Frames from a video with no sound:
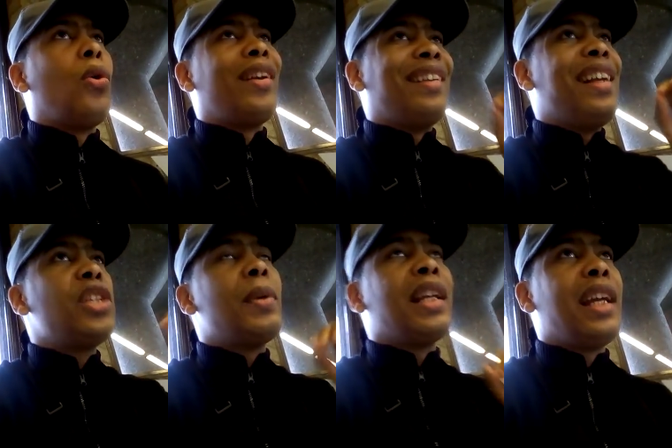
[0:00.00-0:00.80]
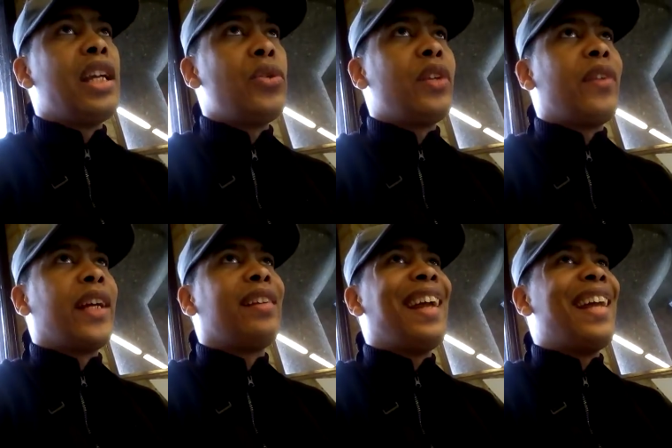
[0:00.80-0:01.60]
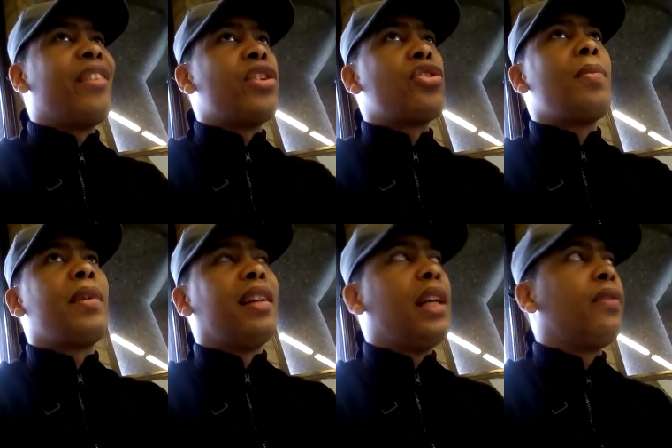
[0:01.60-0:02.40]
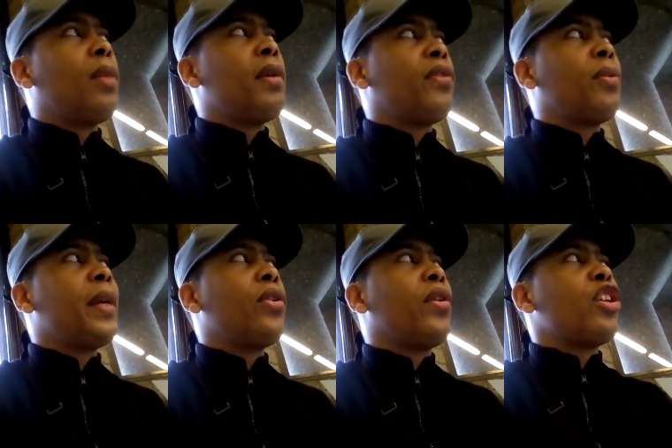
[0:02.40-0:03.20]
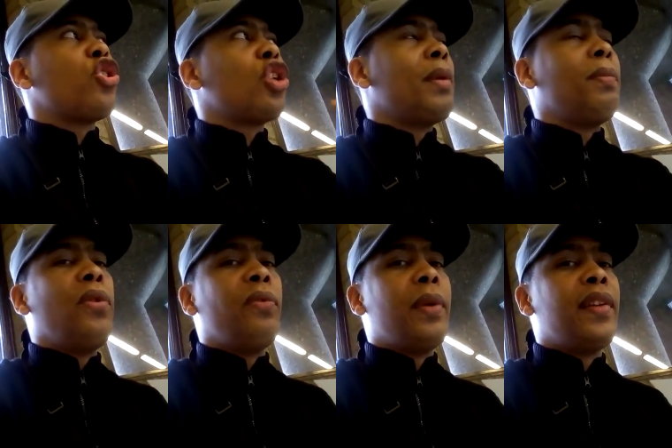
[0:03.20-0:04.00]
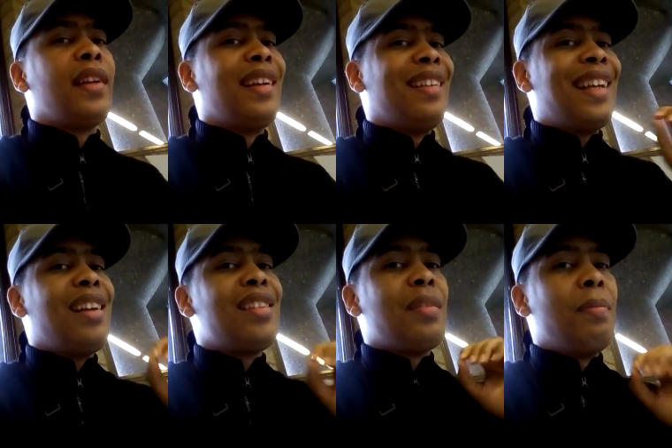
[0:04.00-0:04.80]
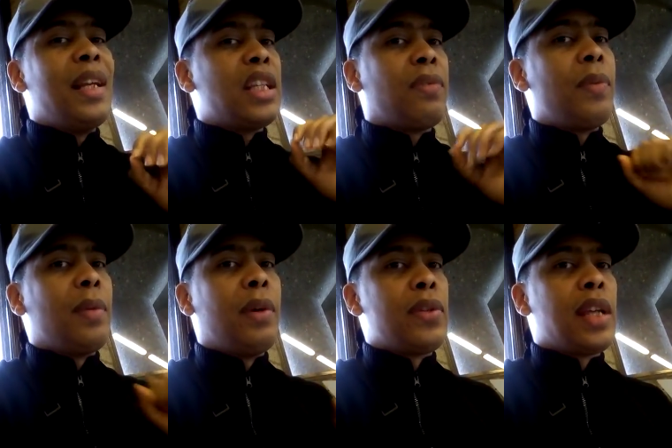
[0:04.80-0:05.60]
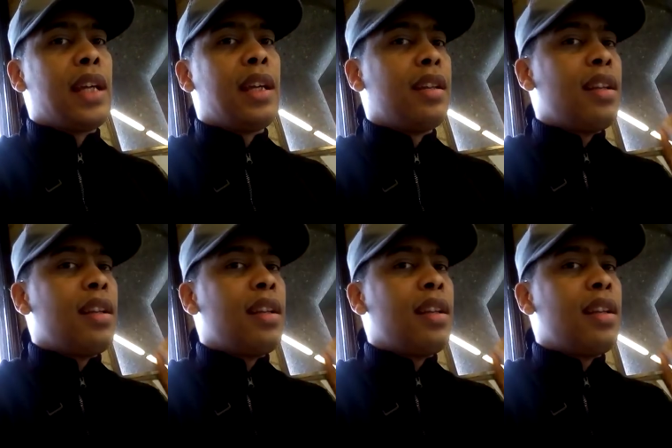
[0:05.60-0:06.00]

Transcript: or deals with an issue directly and there's some relief coming from it or there's some improvement, that doesn't mean it's from the Most High.